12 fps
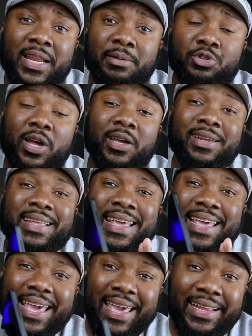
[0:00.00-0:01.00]
Snapdragon
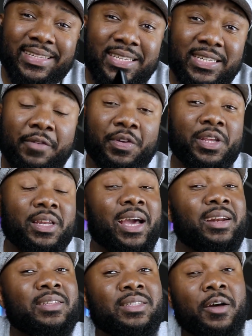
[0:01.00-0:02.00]
870.
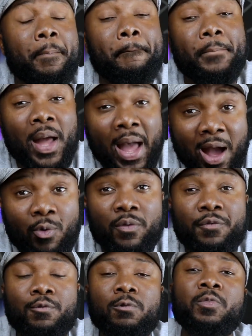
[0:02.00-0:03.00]
That is a
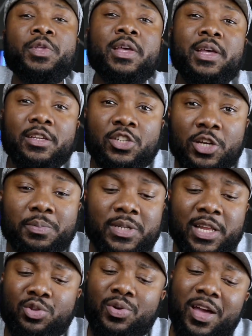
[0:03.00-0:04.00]
powerful
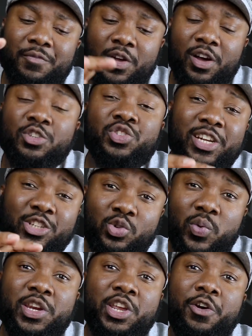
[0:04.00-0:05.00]
chipset. You have
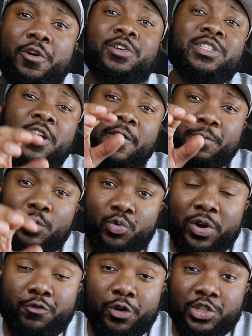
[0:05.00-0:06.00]
120 hertz
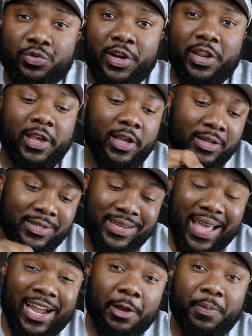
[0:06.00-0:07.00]
refresh rate here. It's
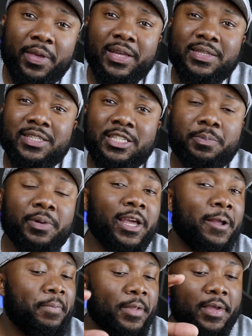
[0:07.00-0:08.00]
an IPS
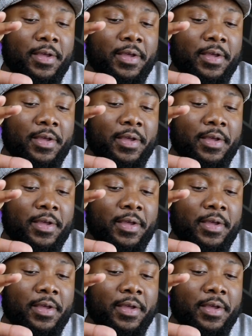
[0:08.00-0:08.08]
display.